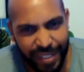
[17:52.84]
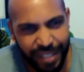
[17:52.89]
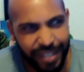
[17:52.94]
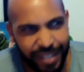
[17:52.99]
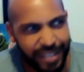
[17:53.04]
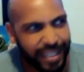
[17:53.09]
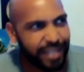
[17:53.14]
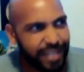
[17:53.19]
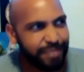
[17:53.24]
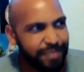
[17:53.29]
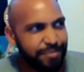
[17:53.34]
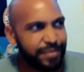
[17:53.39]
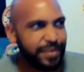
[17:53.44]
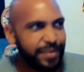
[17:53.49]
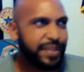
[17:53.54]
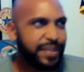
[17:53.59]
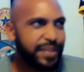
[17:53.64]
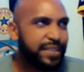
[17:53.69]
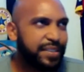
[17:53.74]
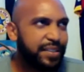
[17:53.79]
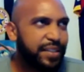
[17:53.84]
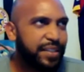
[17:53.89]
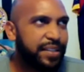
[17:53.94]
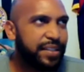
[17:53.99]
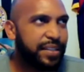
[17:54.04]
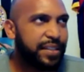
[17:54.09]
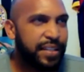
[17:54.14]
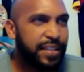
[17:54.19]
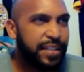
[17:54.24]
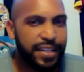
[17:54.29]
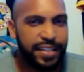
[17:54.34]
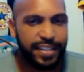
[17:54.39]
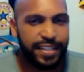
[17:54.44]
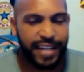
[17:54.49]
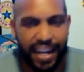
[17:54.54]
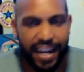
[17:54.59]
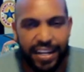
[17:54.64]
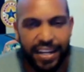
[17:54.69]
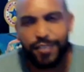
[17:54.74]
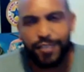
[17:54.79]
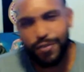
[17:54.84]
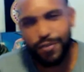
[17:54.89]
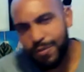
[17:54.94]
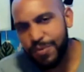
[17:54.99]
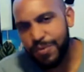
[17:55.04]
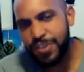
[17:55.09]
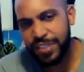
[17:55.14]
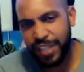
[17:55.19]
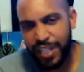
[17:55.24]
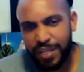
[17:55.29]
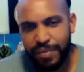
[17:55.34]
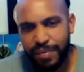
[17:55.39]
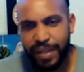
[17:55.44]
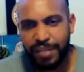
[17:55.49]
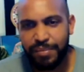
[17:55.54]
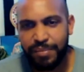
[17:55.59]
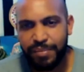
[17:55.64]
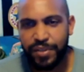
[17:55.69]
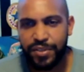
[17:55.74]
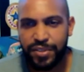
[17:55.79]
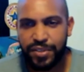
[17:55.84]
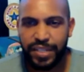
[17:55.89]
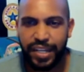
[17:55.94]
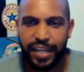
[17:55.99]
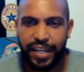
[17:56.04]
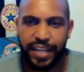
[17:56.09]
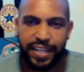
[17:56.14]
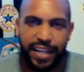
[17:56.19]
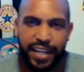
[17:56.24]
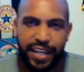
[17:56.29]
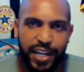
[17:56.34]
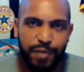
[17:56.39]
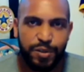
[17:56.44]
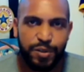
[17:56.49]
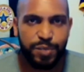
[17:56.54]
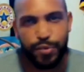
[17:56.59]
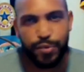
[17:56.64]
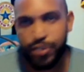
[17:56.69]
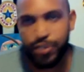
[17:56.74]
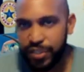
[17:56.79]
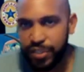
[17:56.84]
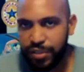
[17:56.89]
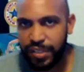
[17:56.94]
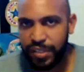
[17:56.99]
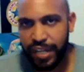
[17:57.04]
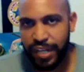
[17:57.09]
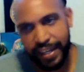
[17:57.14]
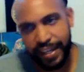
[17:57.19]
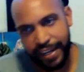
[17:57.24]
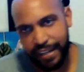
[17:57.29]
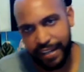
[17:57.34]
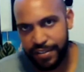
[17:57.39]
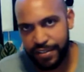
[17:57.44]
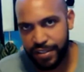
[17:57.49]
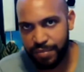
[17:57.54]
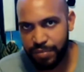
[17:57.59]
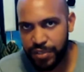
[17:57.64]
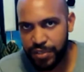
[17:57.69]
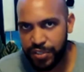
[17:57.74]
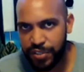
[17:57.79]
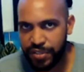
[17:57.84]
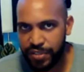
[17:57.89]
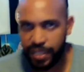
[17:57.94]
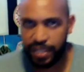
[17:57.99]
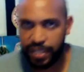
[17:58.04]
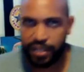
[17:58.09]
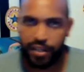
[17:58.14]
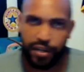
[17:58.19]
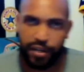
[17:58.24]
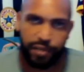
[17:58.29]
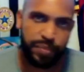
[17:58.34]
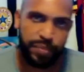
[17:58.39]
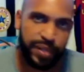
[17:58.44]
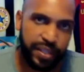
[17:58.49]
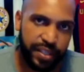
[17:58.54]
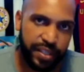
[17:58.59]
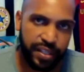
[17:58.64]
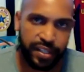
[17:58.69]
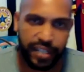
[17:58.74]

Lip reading: It's like almost stalemate because it's like Ayaka was pushing to try and get the submissions and be the